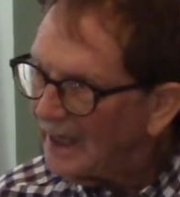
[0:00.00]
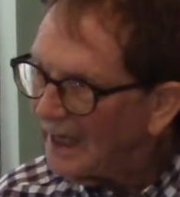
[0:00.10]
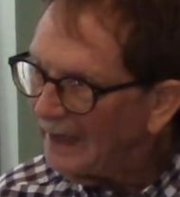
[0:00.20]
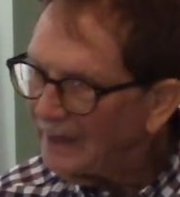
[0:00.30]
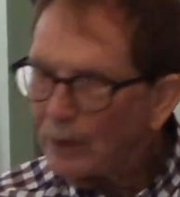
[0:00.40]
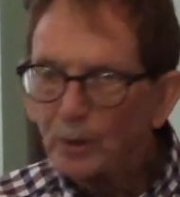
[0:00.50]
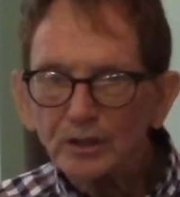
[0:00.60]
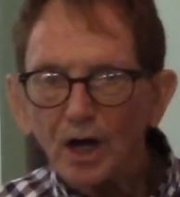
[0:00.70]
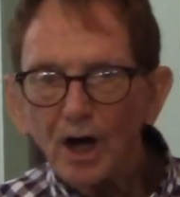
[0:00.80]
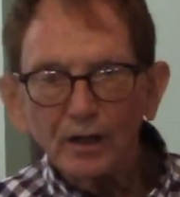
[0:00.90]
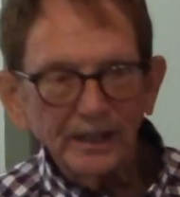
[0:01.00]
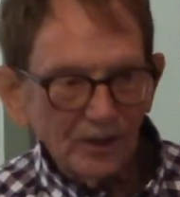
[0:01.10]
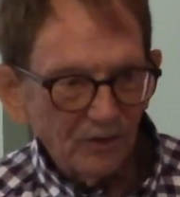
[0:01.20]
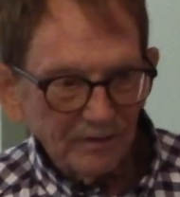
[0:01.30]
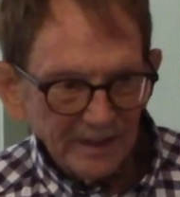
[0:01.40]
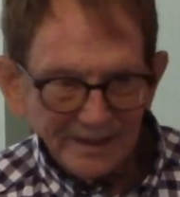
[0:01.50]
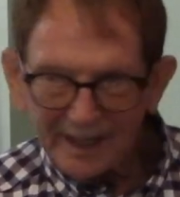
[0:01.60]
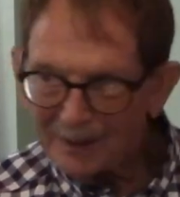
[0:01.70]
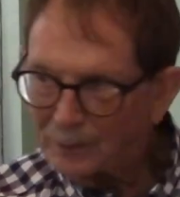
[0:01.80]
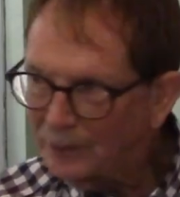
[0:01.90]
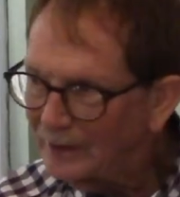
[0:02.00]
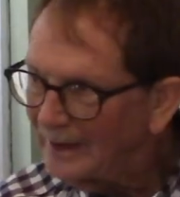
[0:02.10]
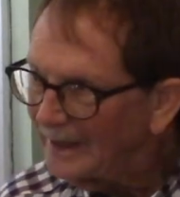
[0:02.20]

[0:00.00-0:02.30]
and they were talking over the table,